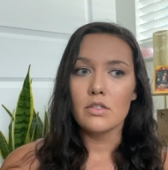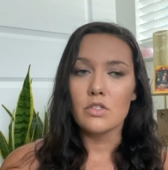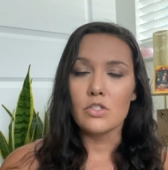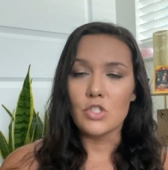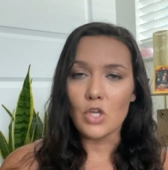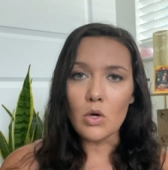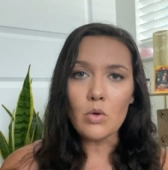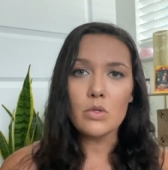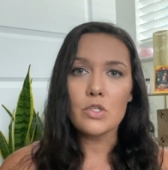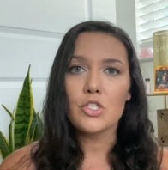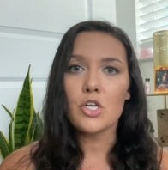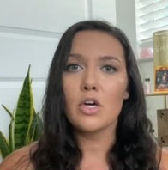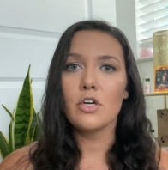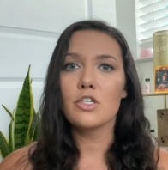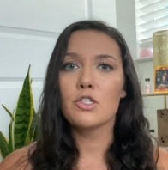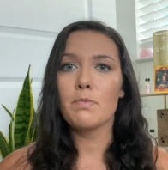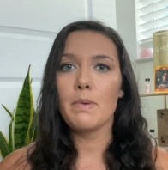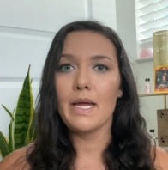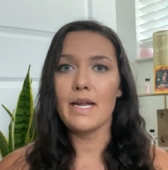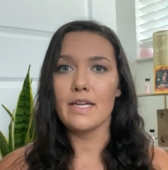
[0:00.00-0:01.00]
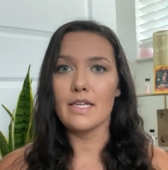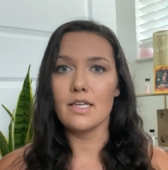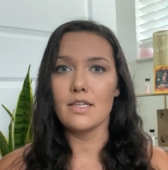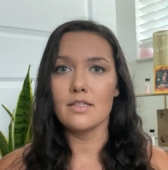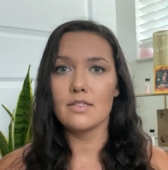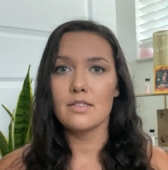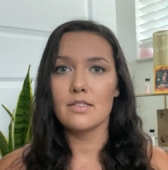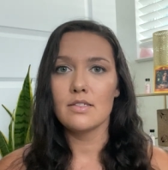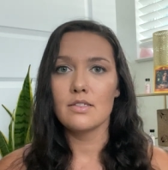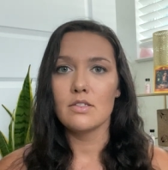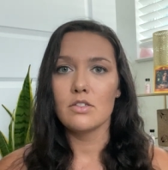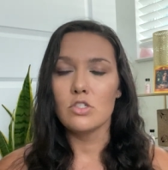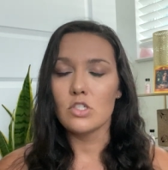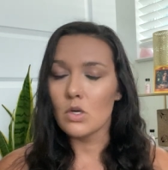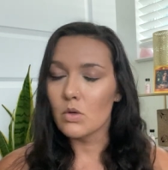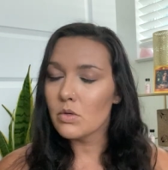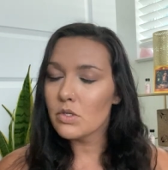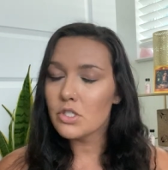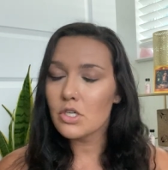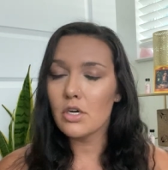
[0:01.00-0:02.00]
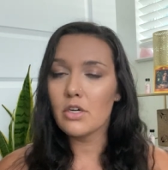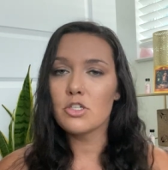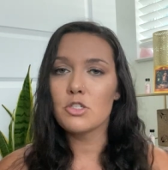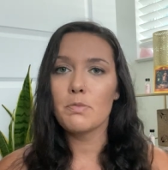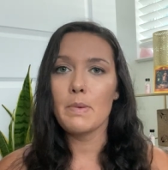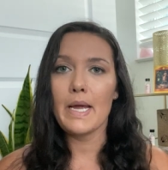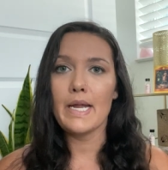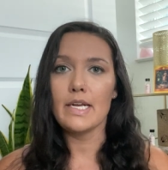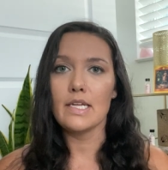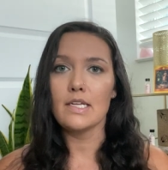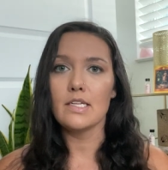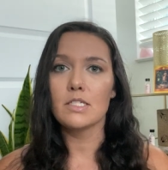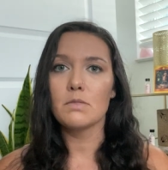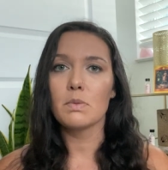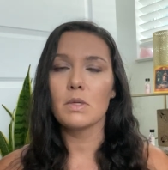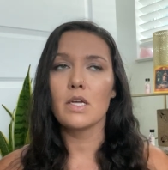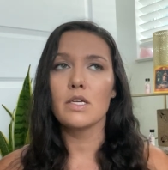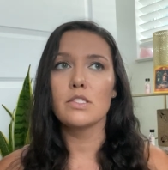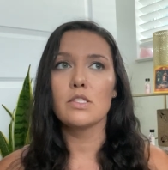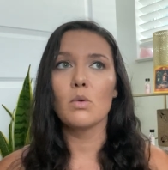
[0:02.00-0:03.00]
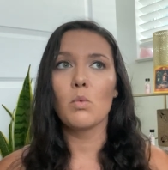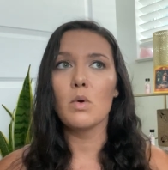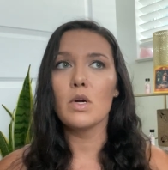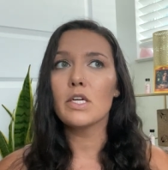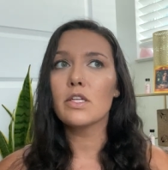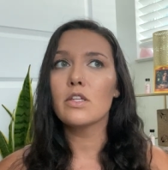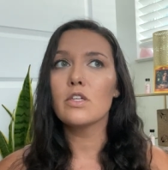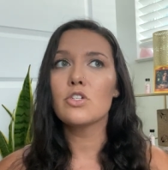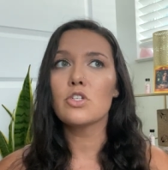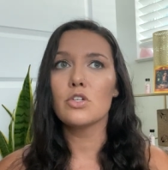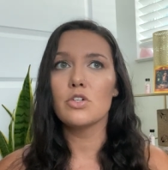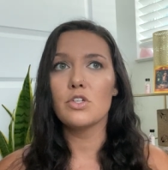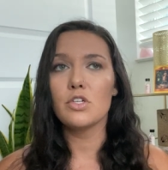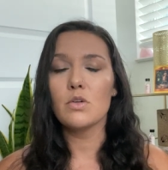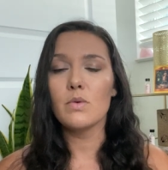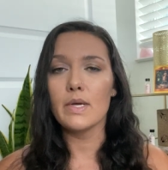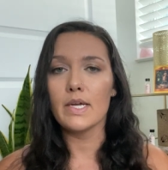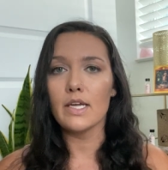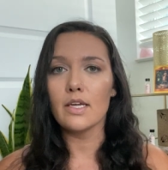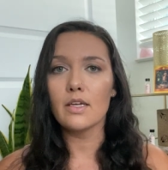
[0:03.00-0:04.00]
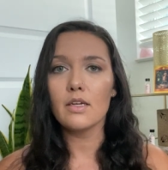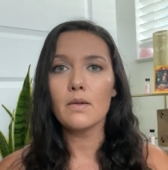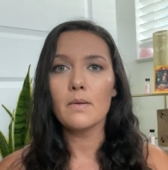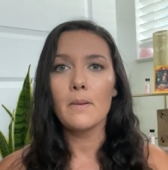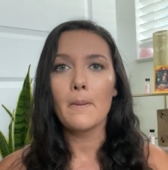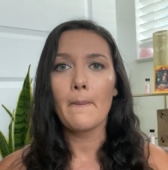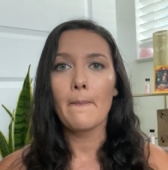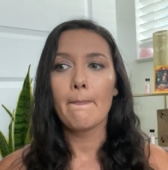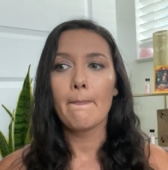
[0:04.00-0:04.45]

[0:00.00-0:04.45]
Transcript: Don't charge pennies. Don't charge pennies because the work that you're doing